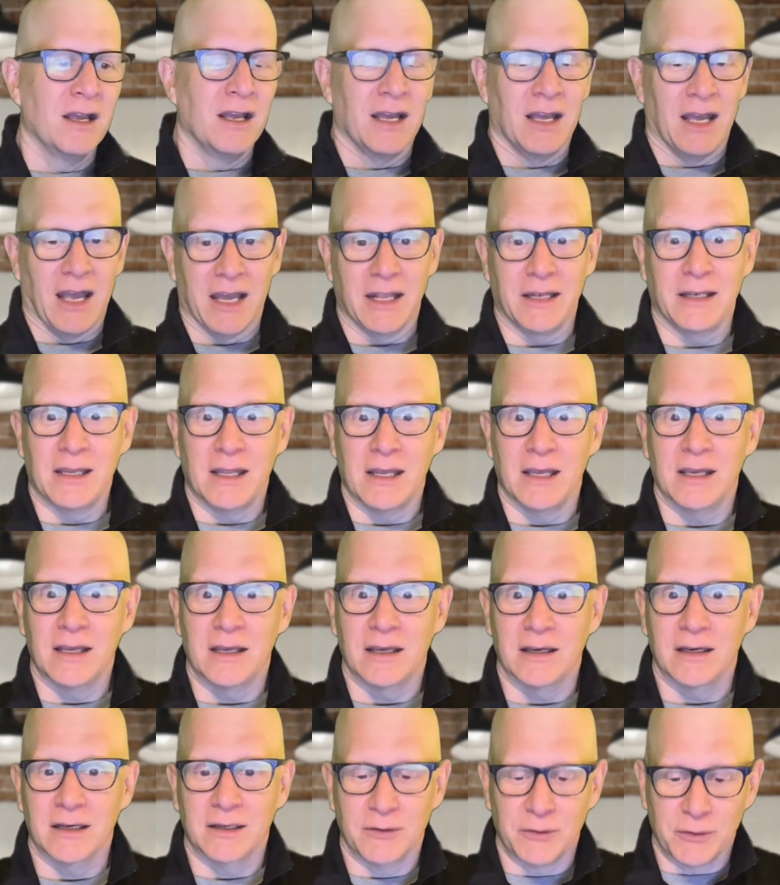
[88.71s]
And
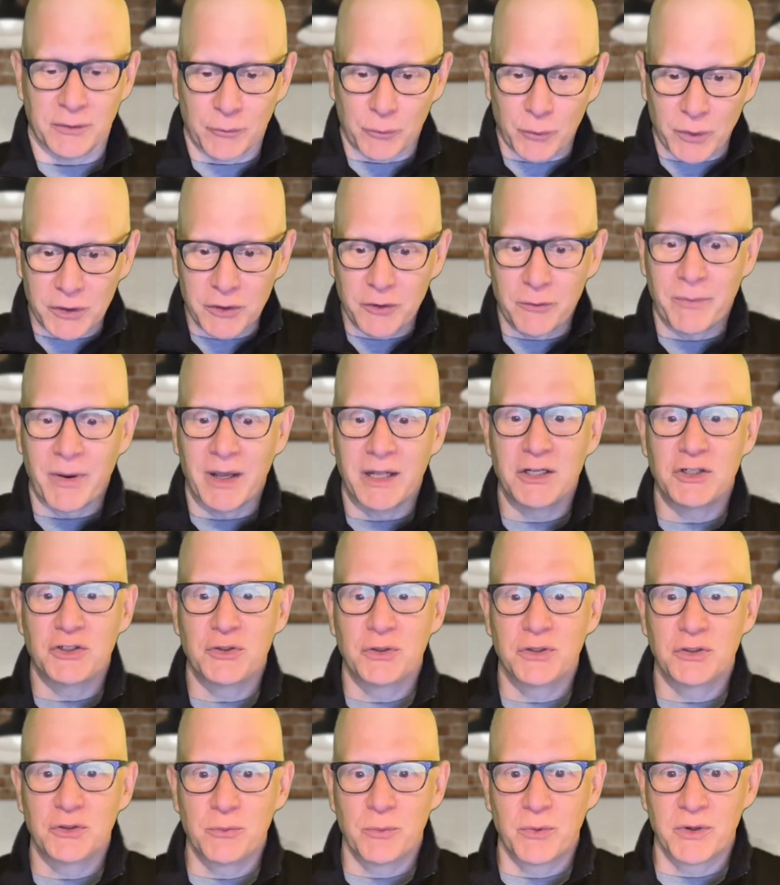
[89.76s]
when you manage your
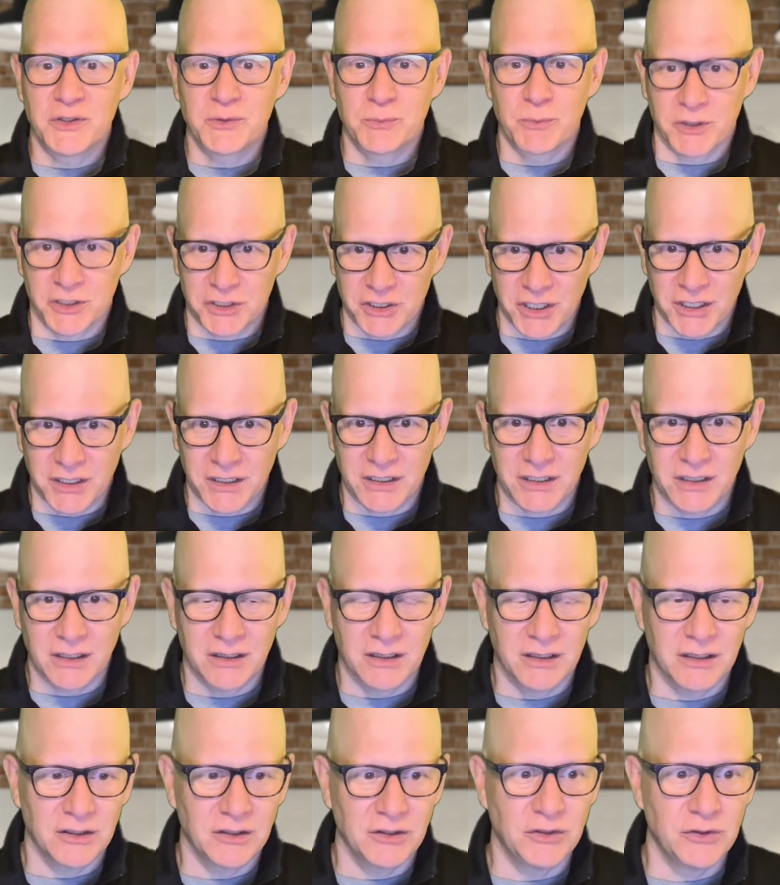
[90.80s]
AWS budget,
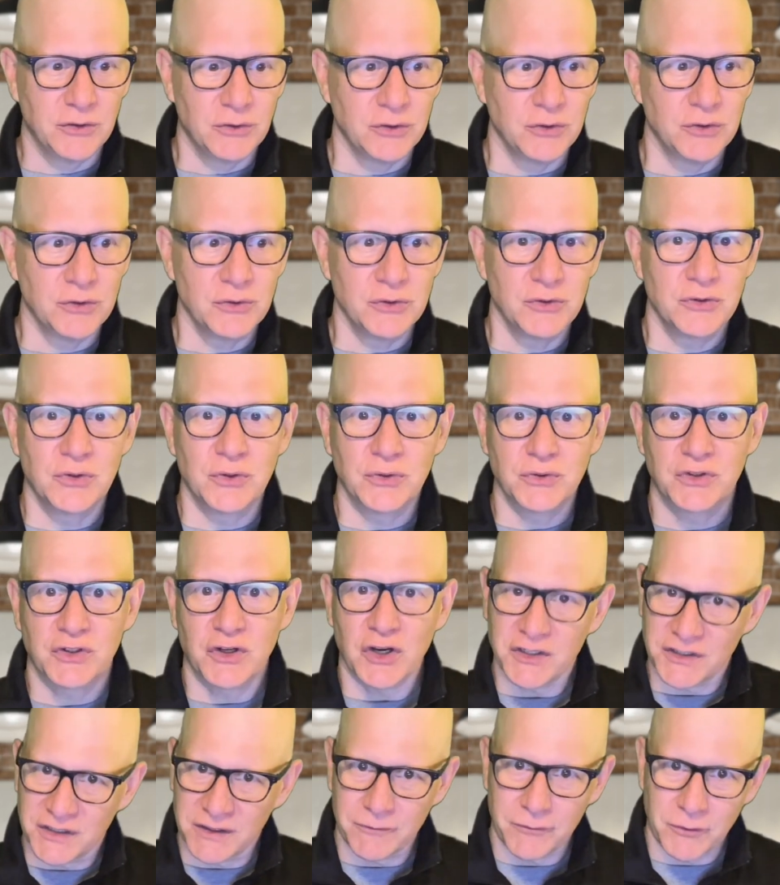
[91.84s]
you use those
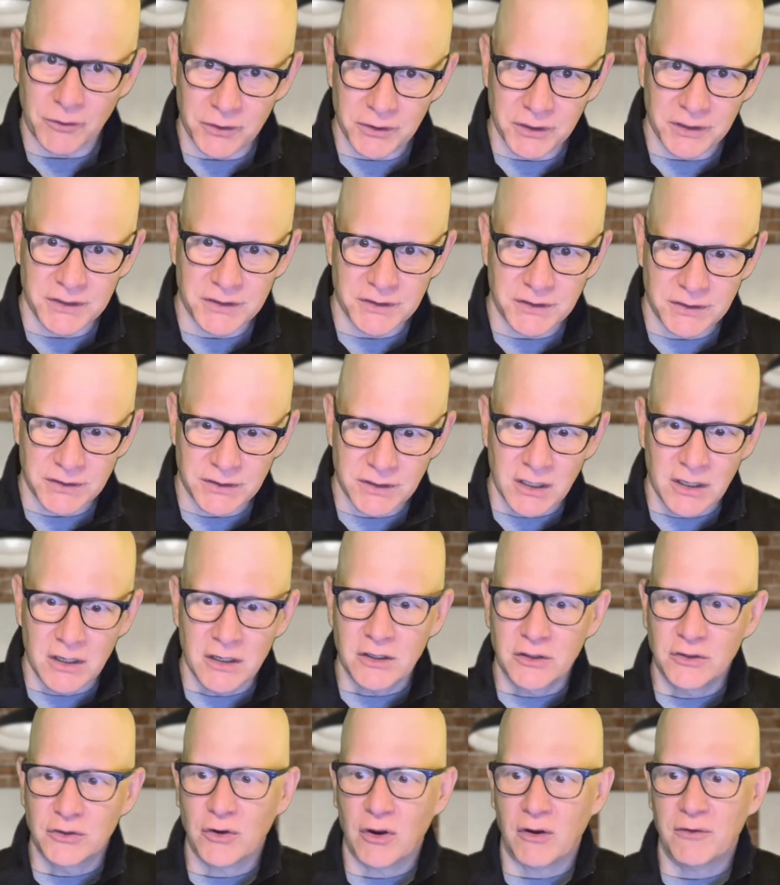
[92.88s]
cost avoidance
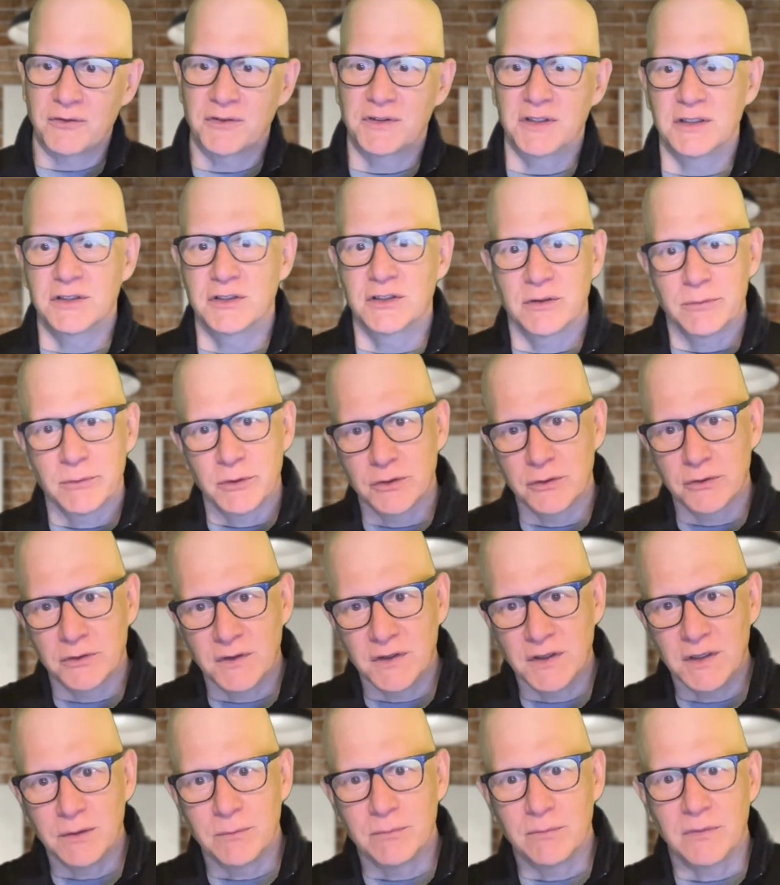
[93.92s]
to offset some other
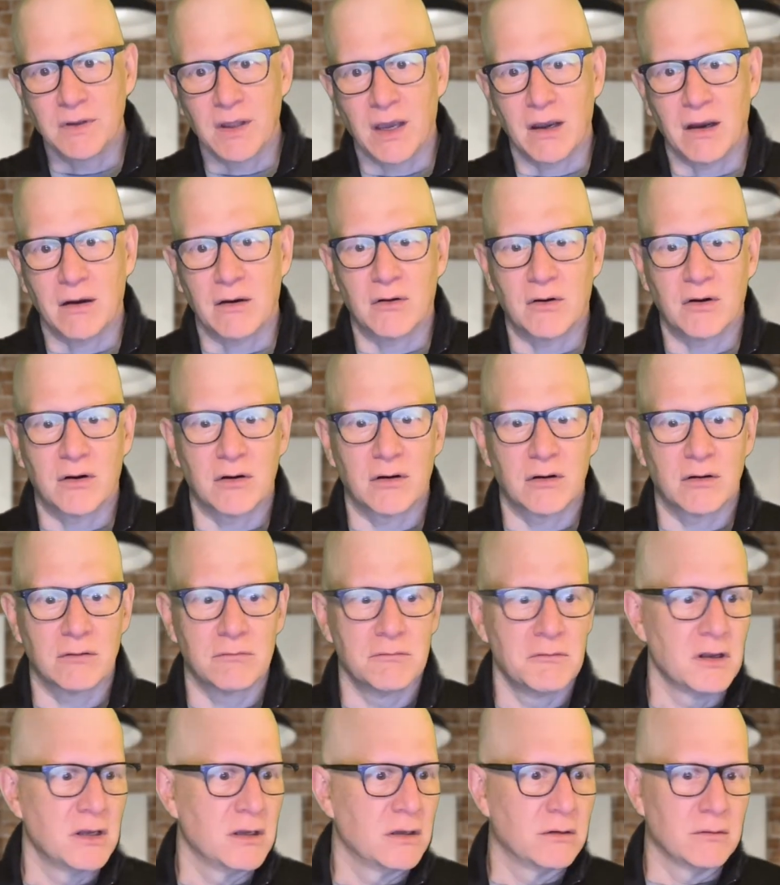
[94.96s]
team that are
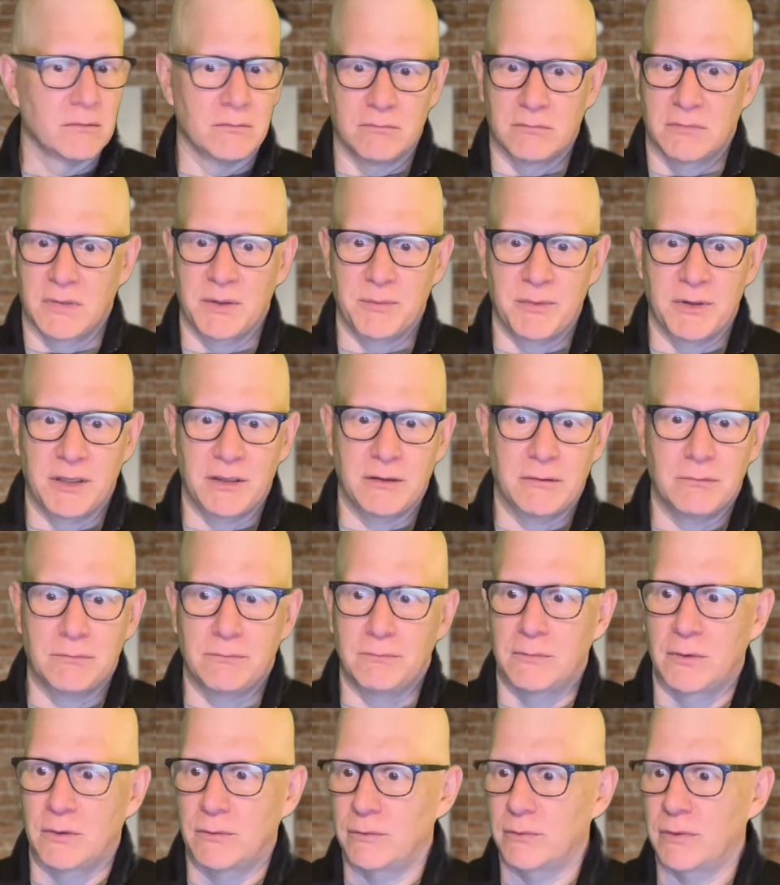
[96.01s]
maybe
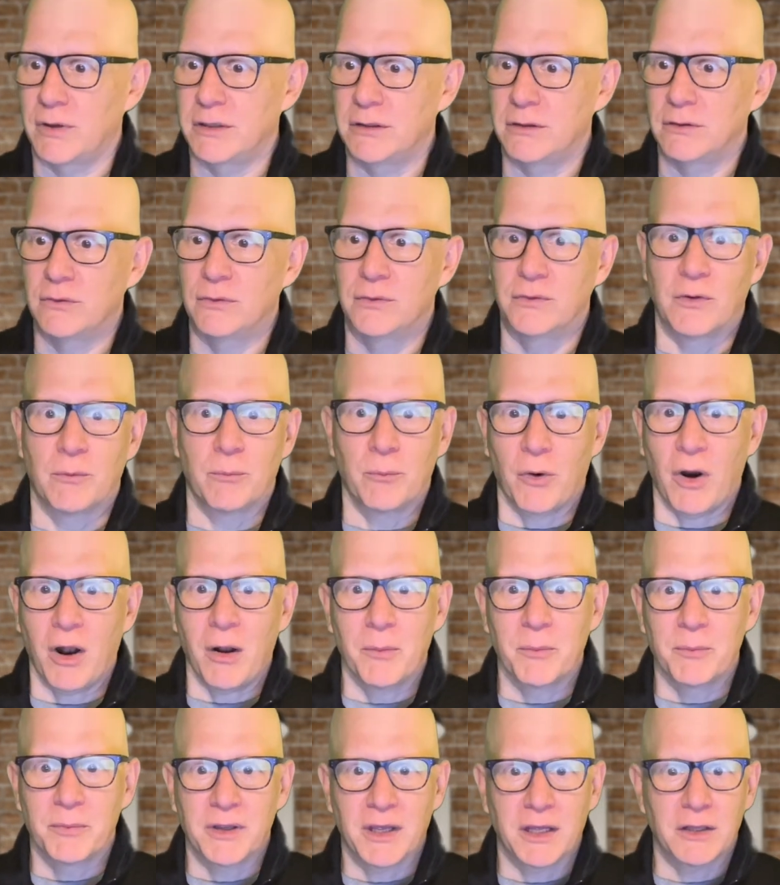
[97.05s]
ran into some
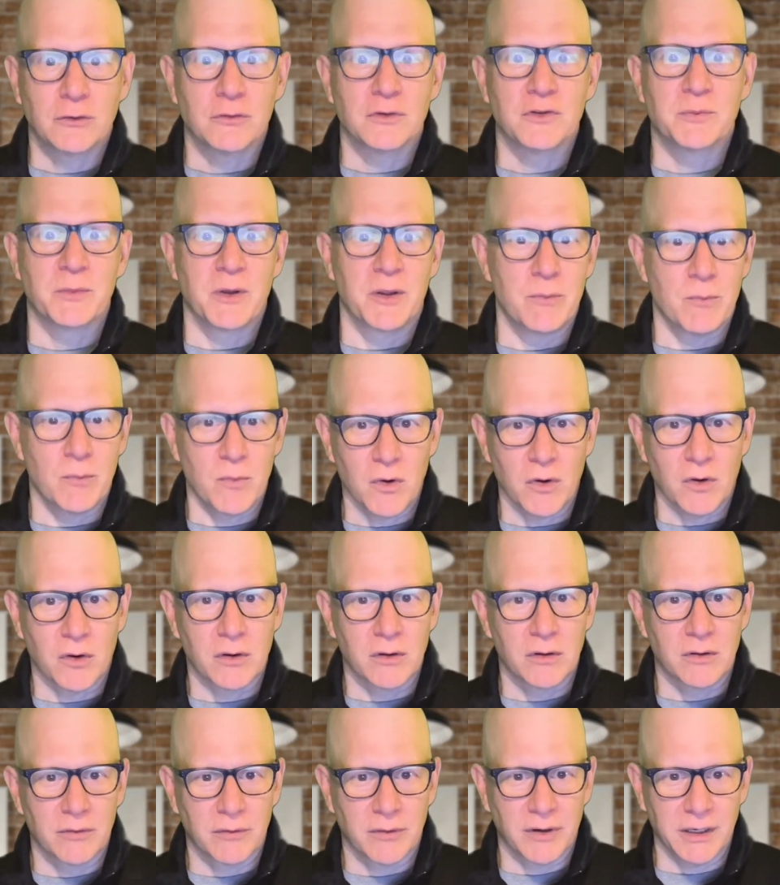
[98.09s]
problem and have to spend more,
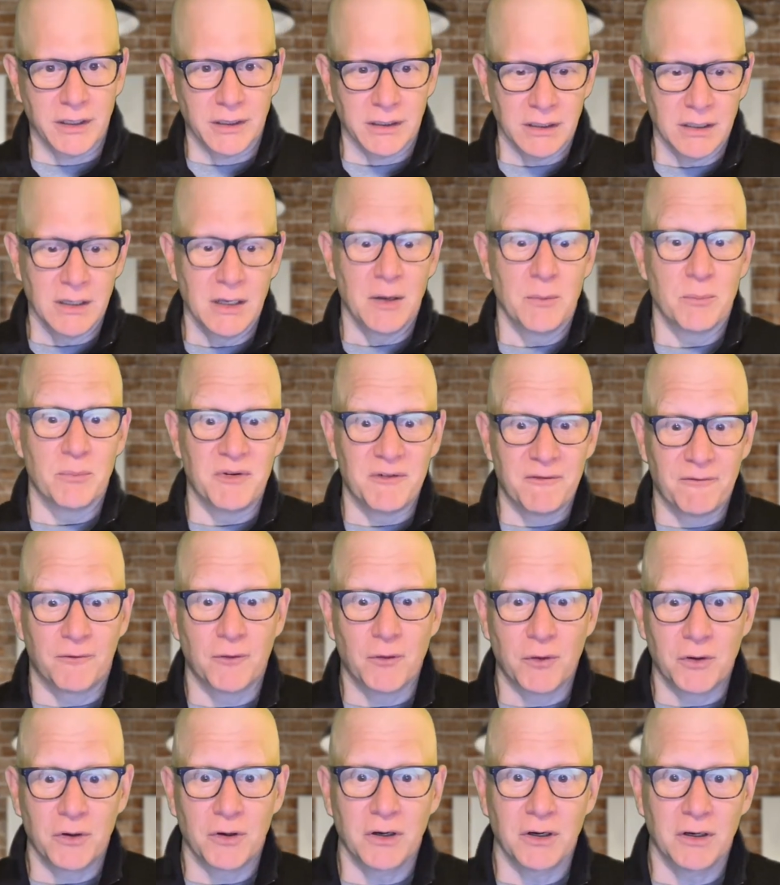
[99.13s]
right?
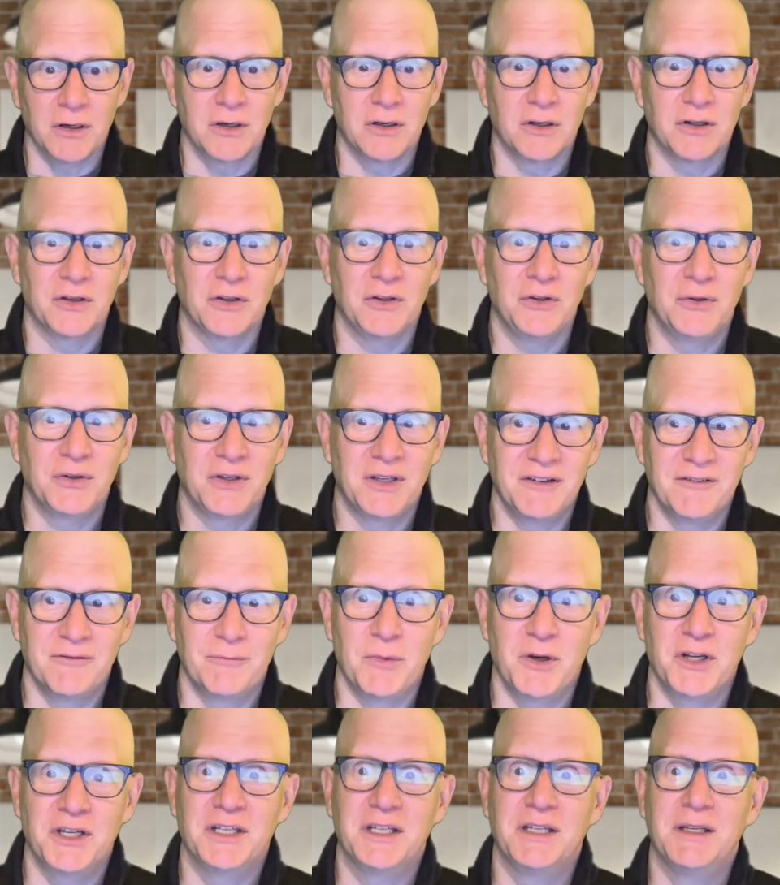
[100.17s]
Before you give
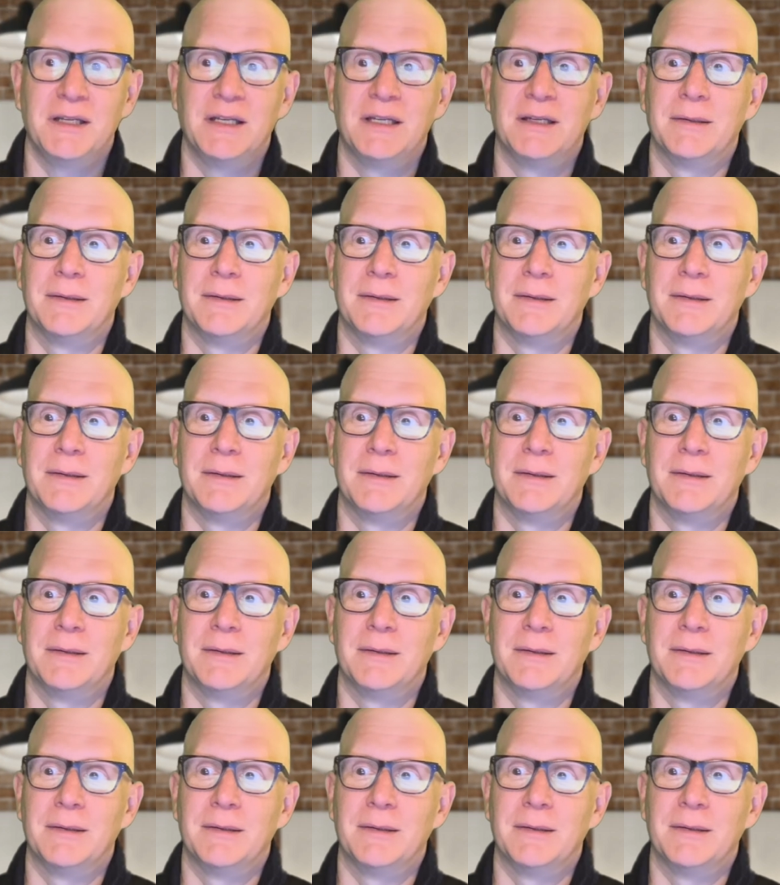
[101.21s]
money